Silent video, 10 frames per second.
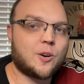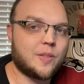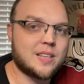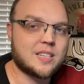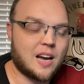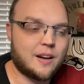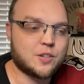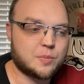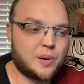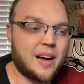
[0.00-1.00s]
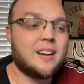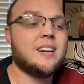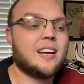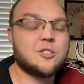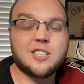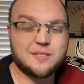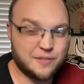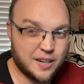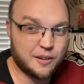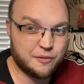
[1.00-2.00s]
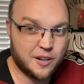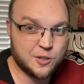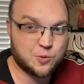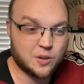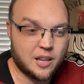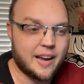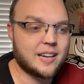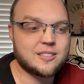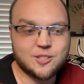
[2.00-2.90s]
in this kind of a spot, and she's very finish reliant.